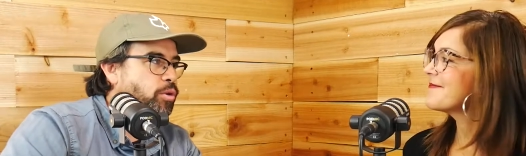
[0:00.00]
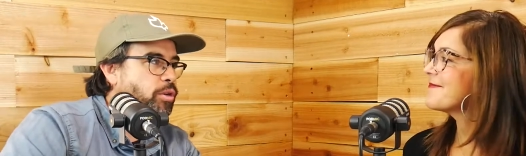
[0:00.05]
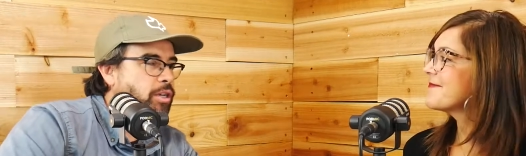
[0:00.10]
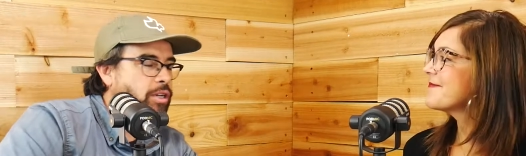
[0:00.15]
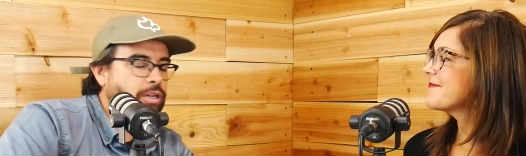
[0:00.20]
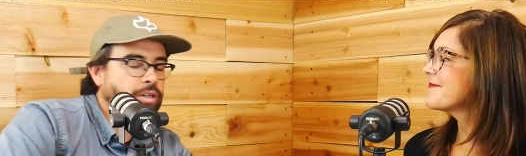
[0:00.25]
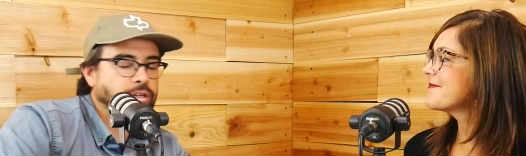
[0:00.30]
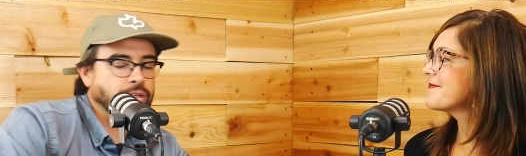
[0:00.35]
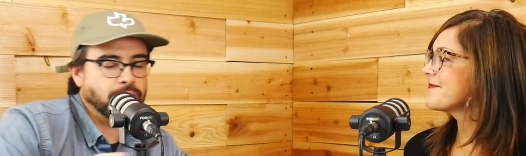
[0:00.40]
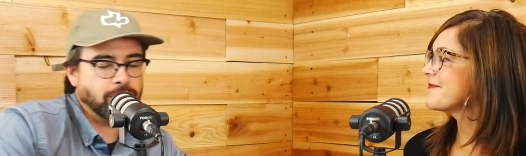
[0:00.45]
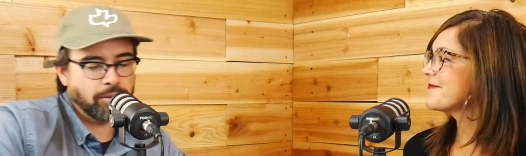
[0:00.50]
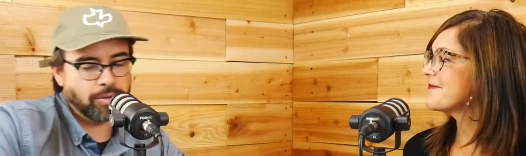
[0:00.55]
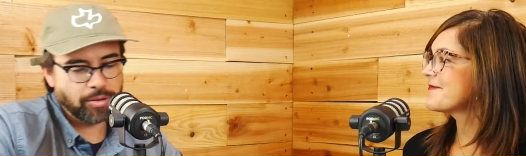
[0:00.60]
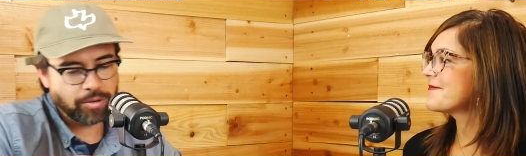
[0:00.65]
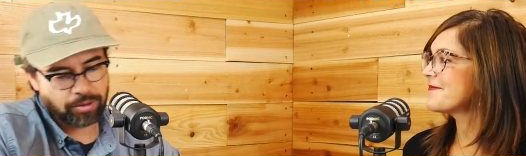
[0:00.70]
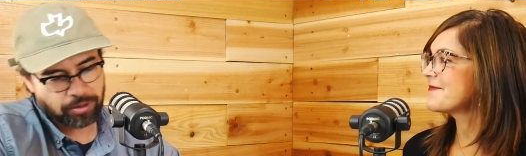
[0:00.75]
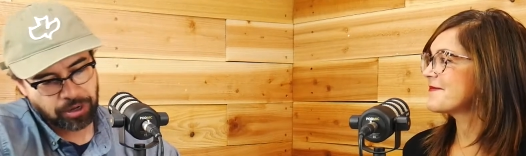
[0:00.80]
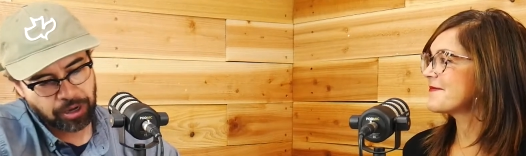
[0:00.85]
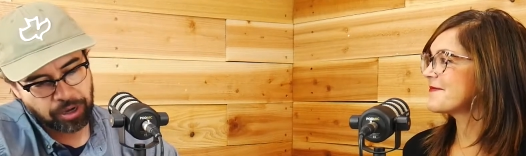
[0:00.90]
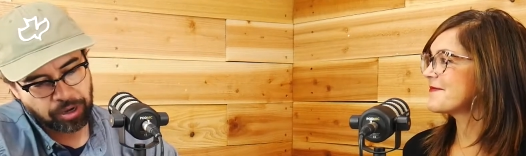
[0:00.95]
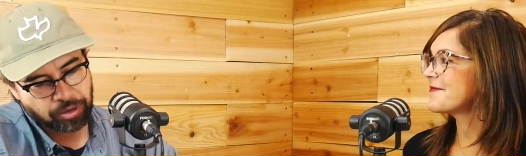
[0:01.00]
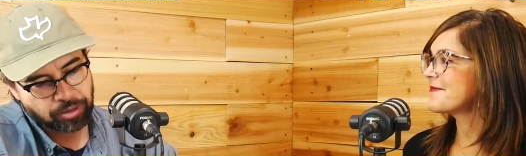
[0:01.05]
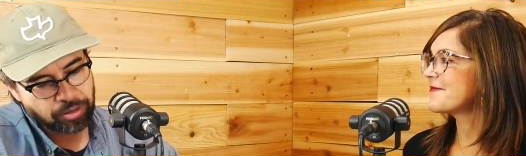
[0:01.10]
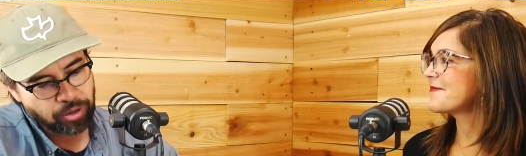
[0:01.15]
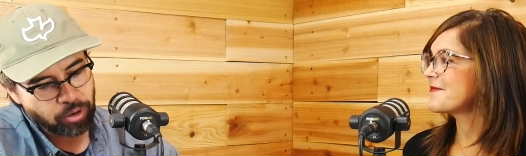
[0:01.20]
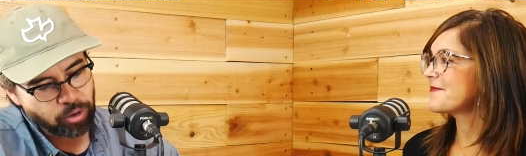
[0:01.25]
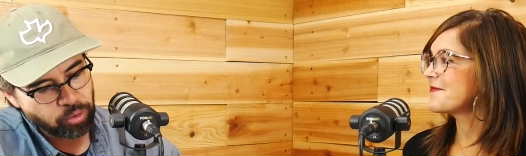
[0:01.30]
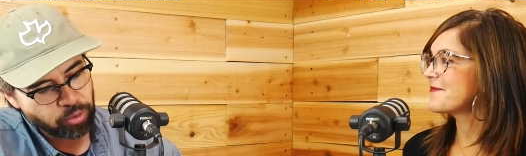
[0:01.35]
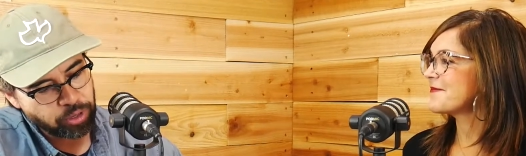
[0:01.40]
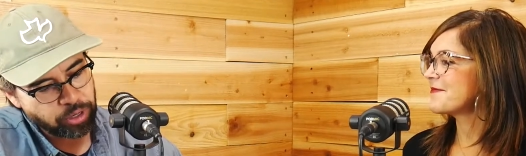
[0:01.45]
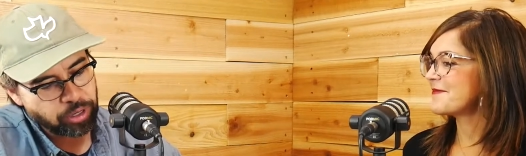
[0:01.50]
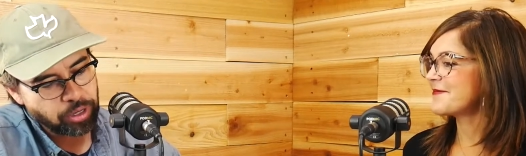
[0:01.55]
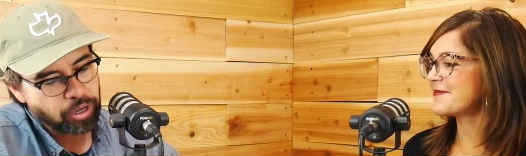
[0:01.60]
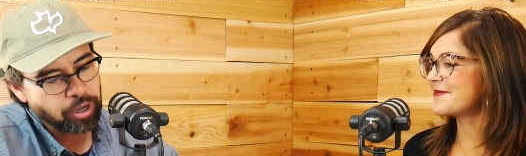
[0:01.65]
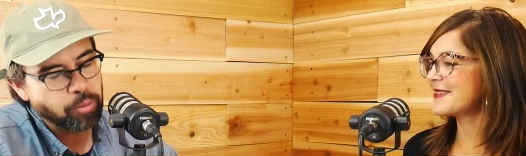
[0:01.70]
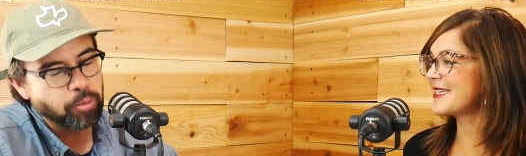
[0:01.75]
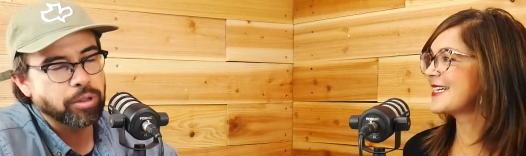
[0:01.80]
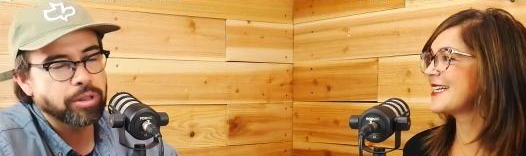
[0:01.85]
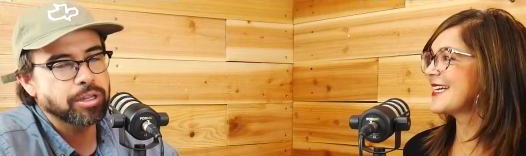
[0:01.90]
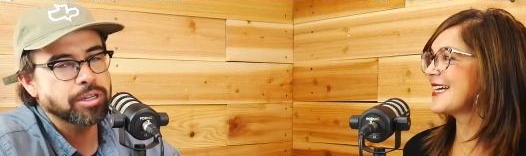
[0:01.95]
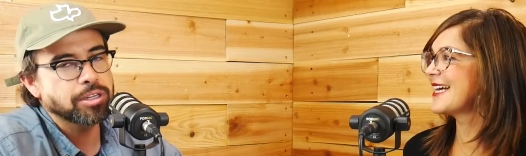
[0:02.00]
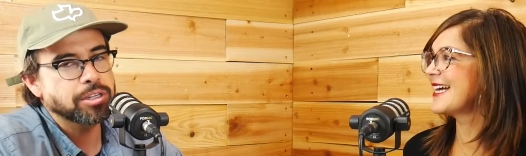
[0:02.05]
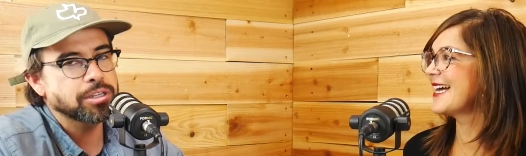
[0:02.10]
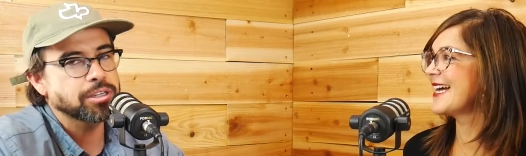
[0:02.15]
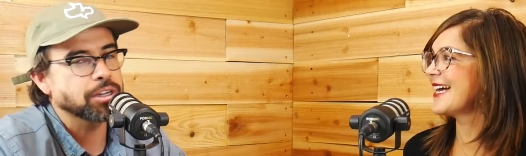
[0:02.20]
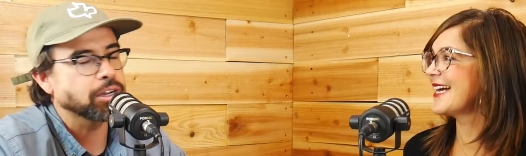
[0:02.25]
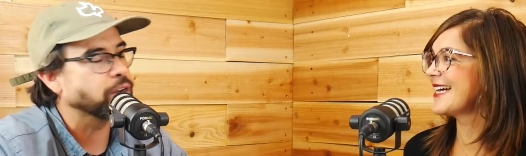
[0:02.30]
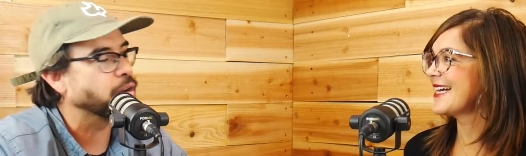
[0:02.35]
Speaker 1: we need to kind of hurry along but this is a